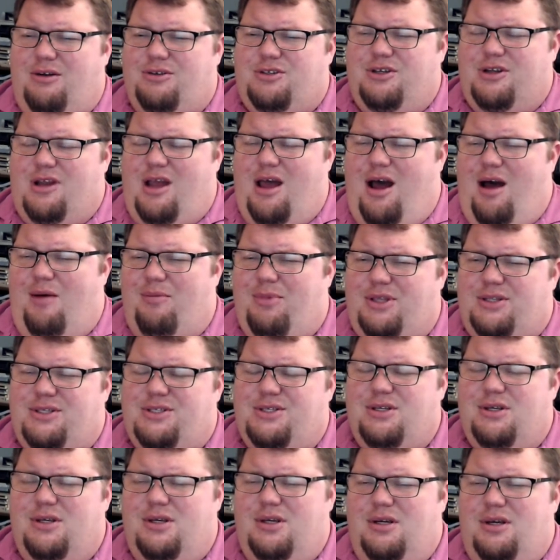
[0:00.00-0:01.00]
of
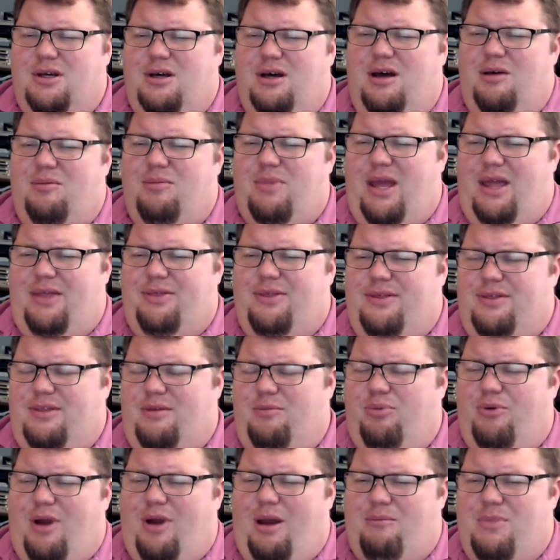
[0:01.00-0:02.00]
Commons, and then the
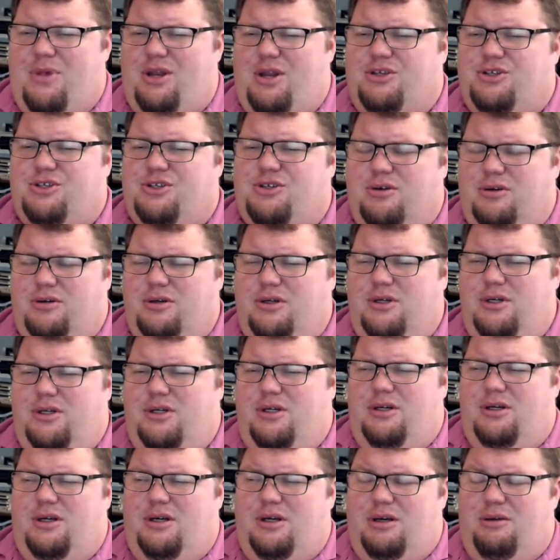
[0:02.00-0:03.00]
Prime Minister,
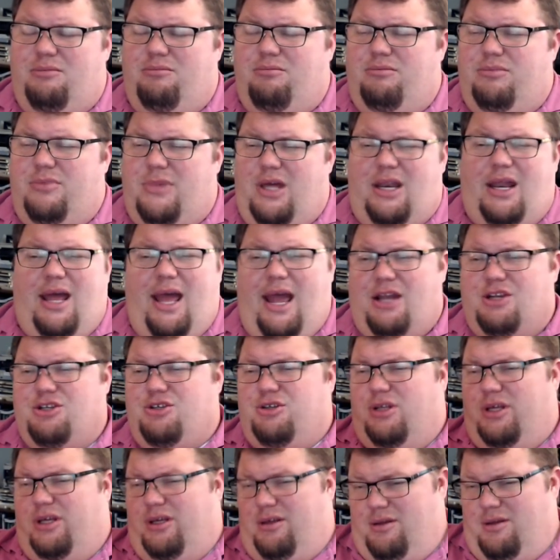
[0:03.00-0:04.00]
and
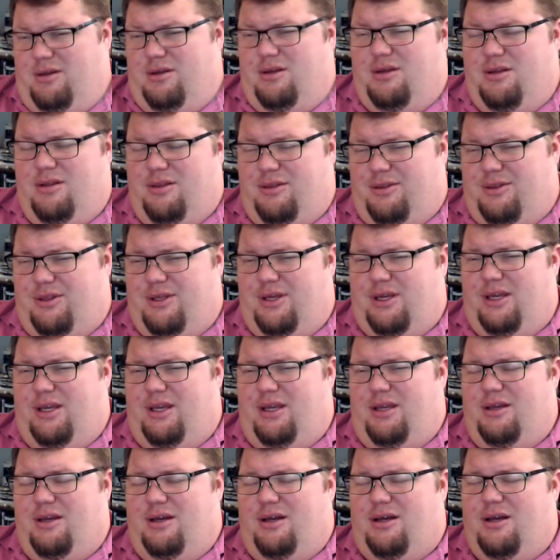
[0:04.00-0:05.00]
actually
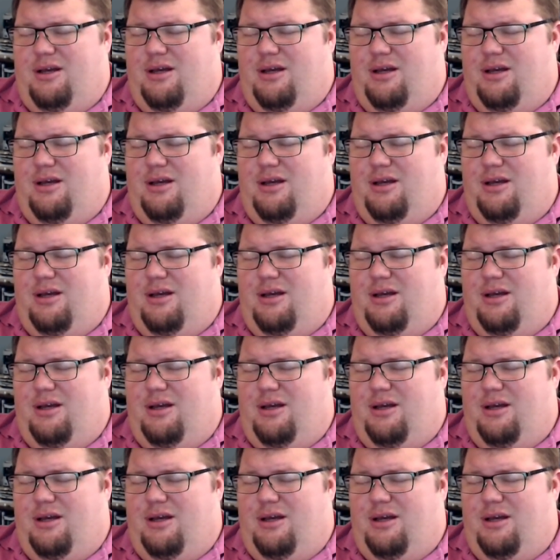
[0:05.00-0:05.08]
the